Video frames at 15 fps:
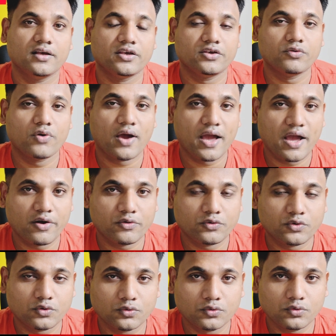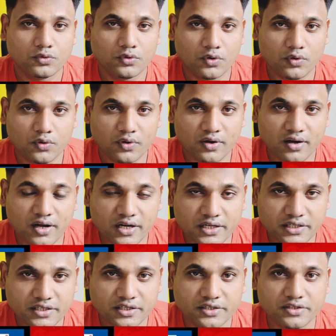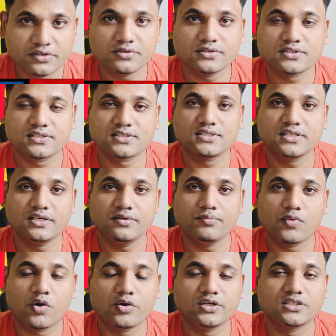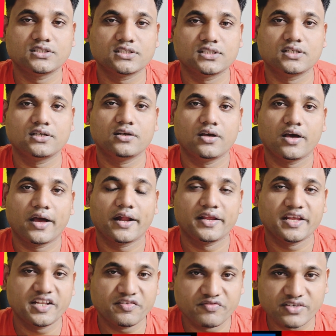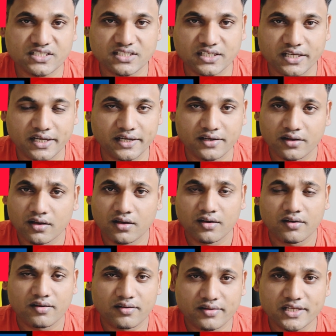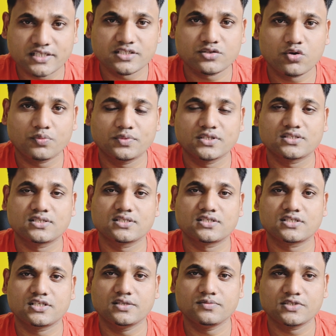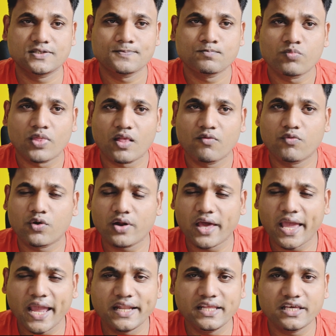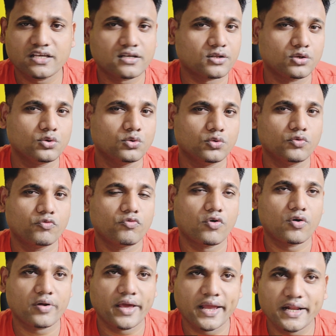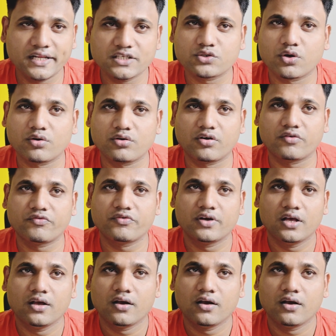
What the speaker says: you have to continuously monitor and investigate rest of the systems for any clue, for any sort of